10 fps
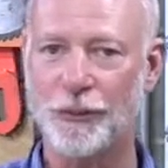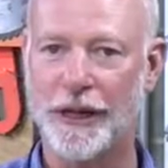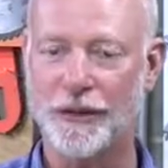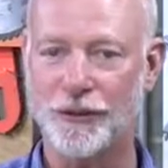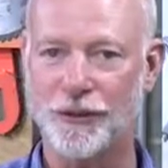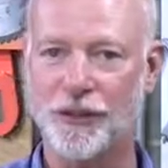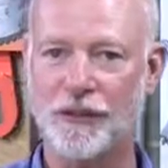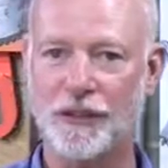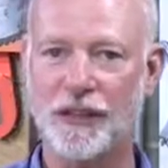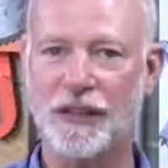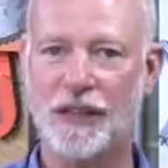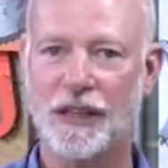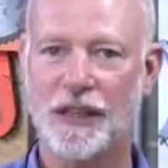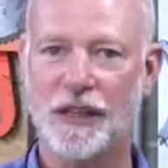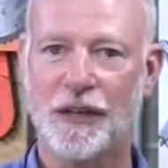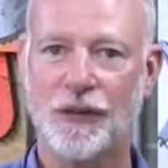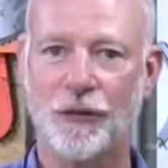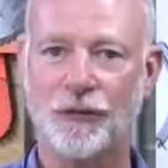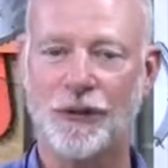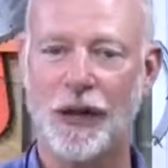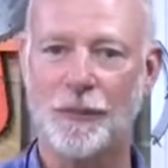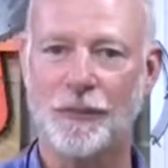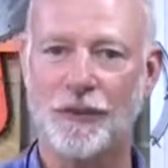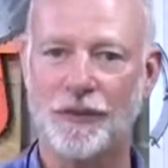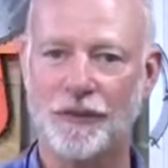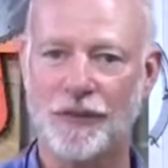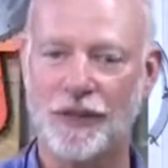behind your TV, those type of